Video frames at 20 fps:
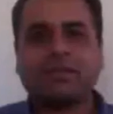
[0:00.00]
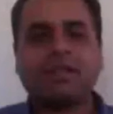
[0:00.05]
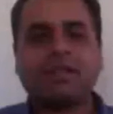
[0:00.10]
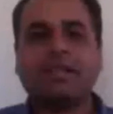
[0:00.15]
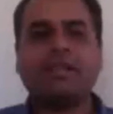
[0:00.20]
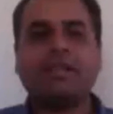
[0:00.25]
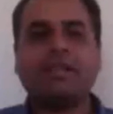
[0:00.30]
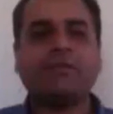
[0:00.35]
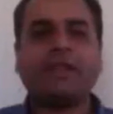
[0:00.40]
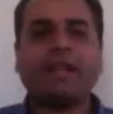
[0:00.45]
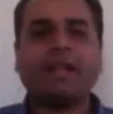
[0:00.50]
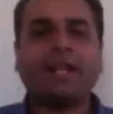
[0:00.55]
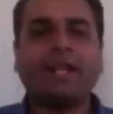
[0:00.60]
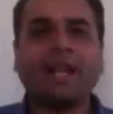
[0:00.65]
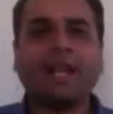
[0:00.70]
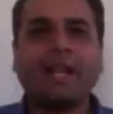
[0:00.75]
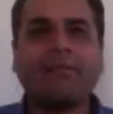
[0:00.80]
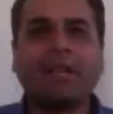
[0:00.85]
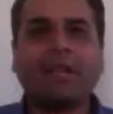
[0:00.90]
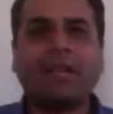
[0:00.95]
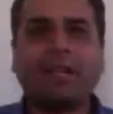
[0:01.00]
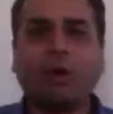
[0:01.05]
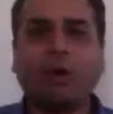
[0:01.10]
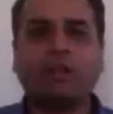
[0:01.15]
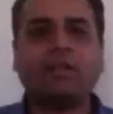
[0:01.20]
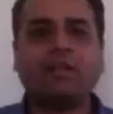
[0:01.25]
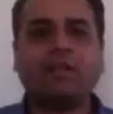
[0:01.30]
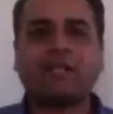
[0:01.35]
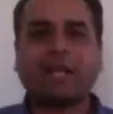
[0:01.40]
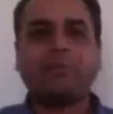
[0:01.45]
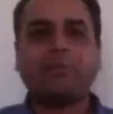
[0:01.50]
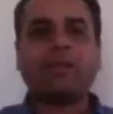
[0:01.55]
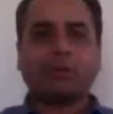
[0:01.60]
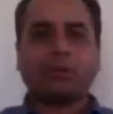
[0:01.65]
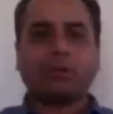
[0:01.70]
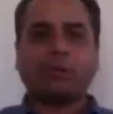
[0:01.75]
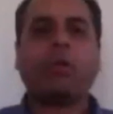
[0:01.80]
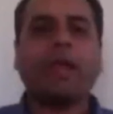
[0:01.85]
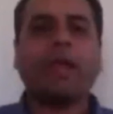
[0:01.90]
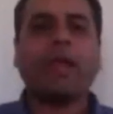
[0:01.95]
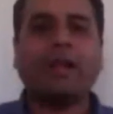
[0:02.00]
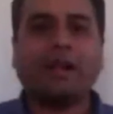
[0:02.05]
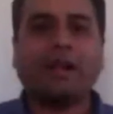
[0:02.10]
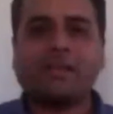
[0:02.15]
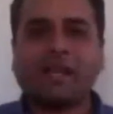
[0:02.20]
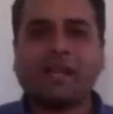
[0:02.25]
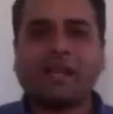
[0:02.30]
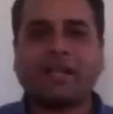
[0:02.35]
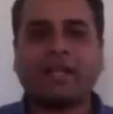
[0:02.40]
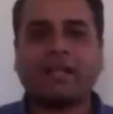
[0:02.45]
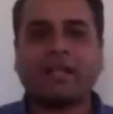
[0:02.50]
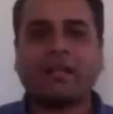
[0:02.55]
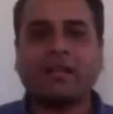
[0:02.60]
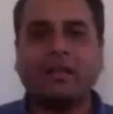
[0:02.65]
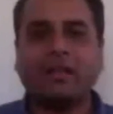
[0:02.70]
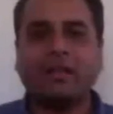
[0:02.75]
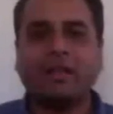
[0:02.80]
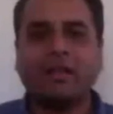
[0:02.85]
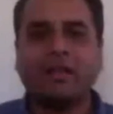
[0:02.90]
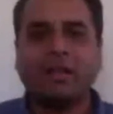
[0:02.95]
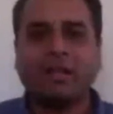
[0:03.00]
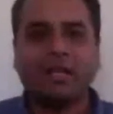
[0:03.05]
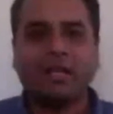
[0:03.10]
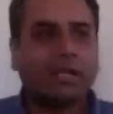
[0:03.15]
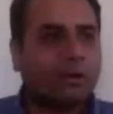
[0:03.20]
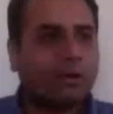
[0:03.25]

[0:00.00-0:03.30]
Sir, he is very lively all the time, he is so energetic,